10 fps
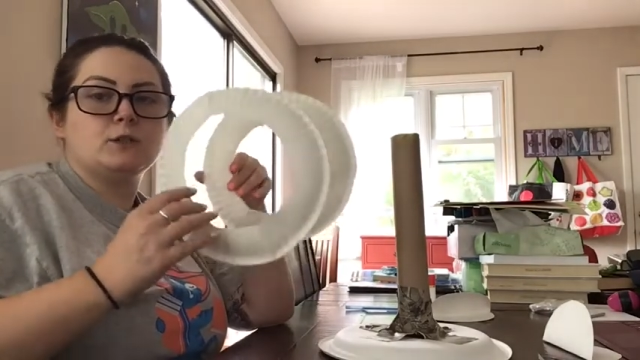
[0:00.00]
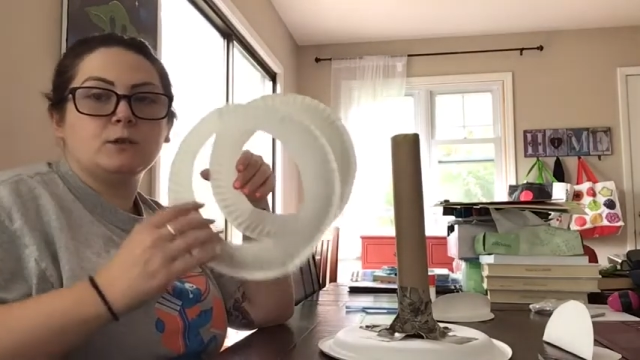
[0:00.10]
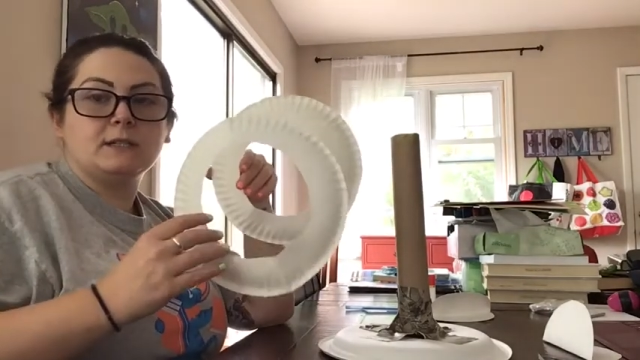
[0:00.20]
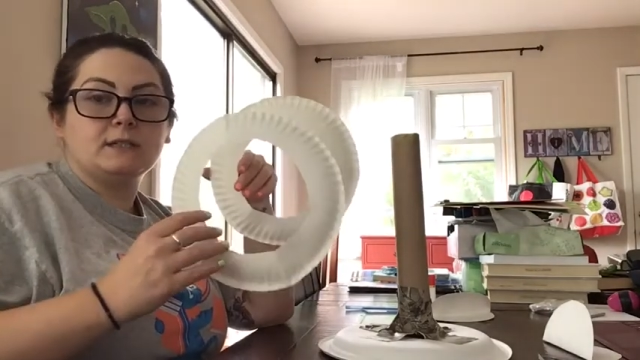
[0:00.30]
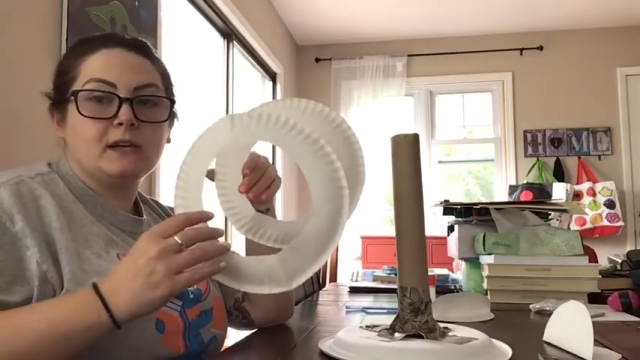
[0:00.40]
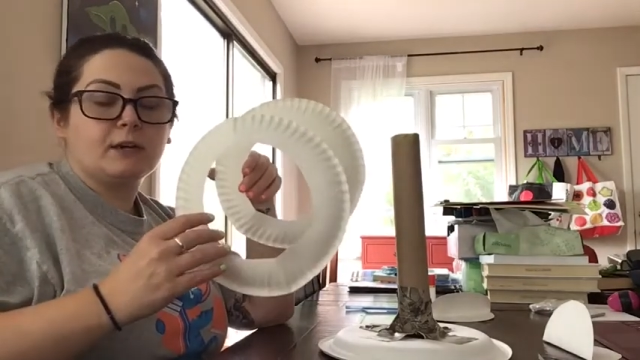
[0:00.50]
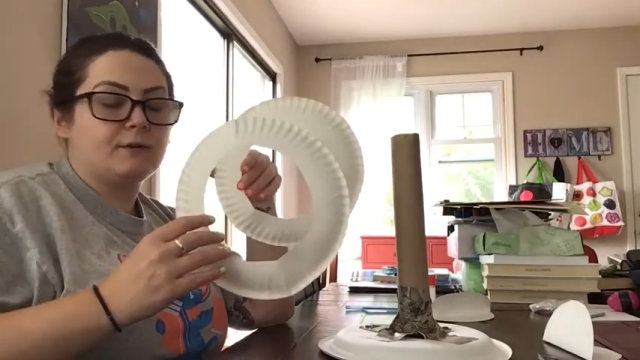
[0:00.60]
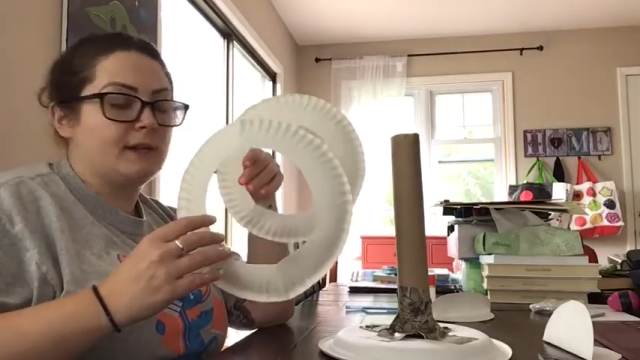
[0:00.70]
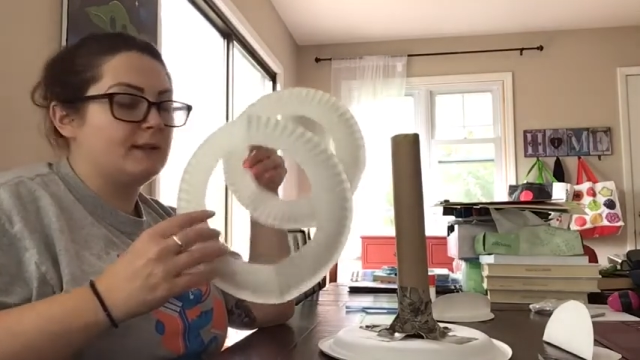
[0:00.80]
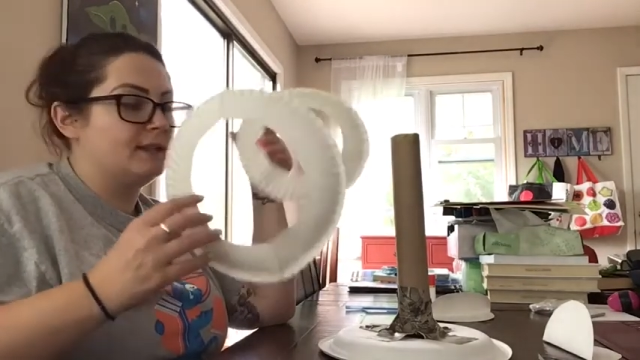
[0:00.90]
You can
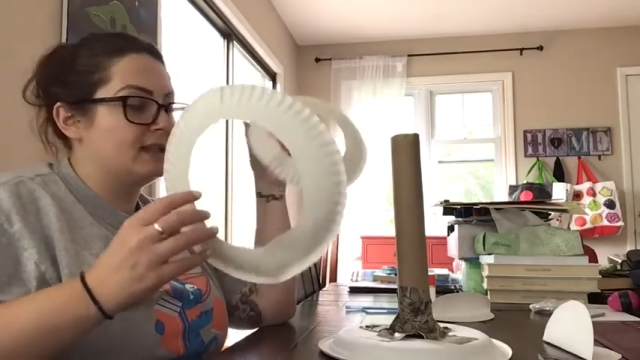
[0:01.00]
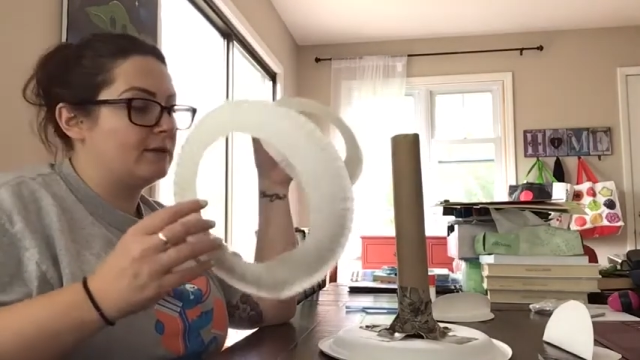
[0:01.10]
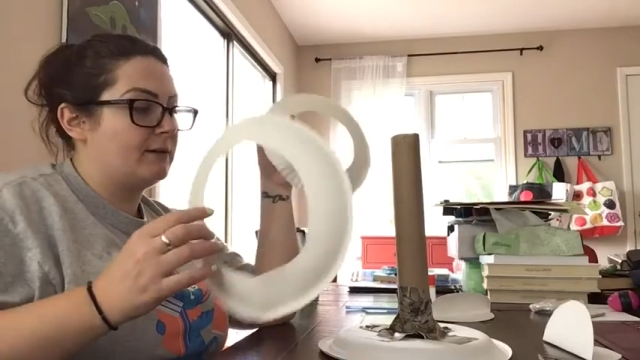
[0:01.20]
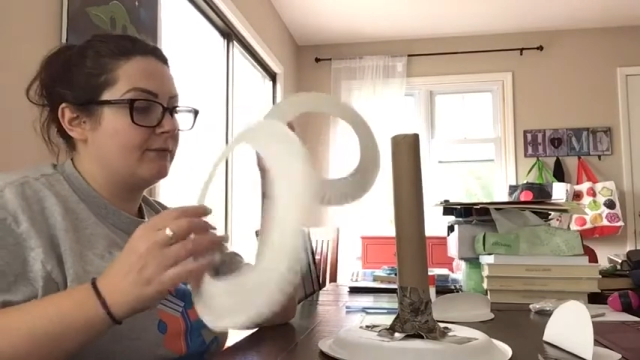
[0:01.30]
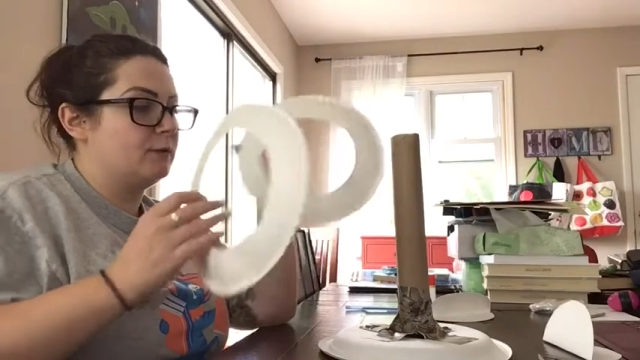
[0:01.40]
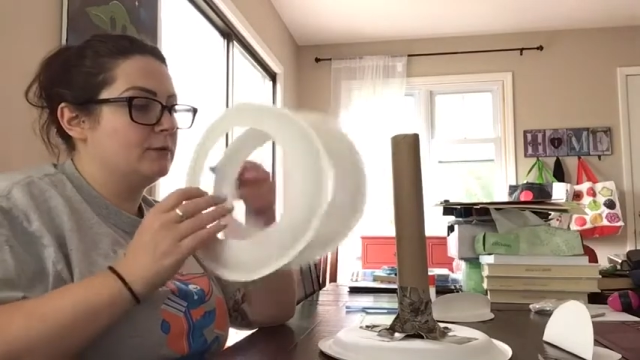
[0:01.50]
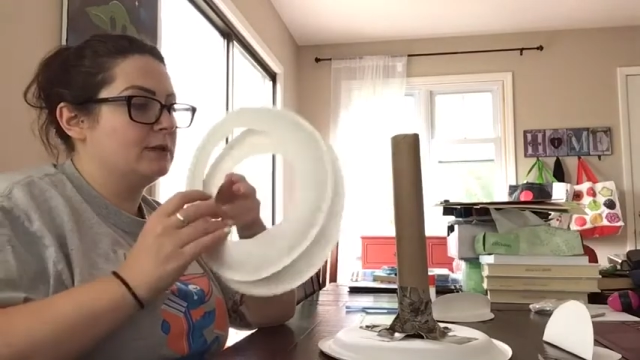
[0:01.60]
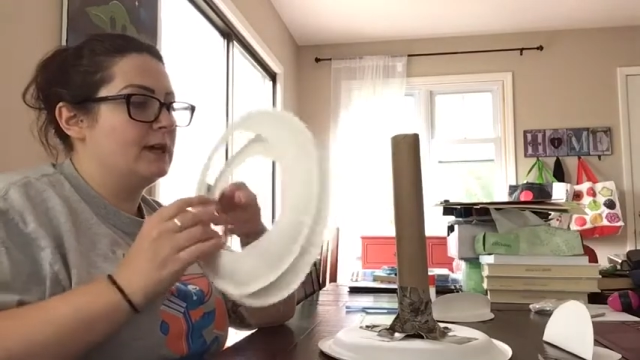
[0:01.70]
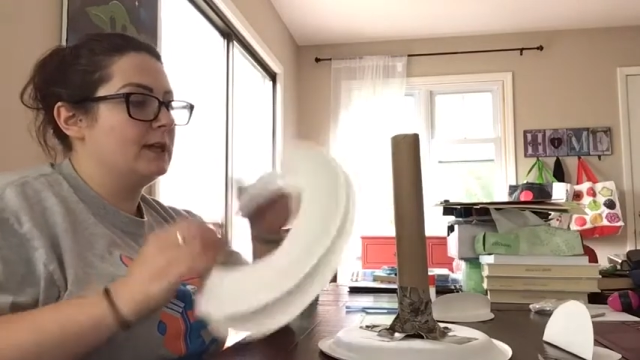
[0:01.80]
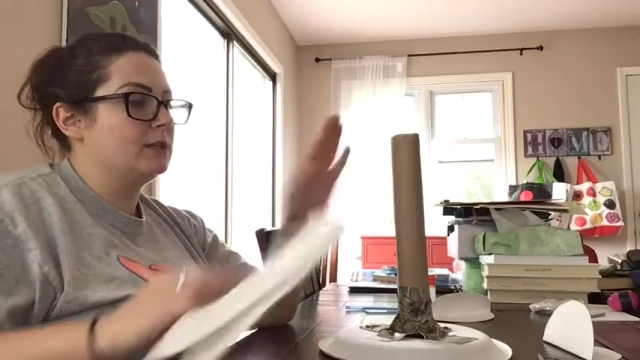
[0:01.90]
decorate these however you
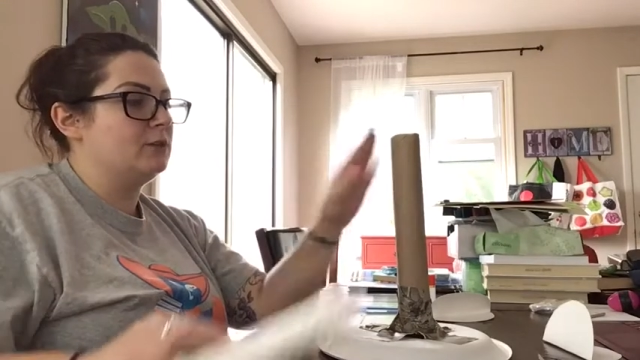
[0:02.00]
like.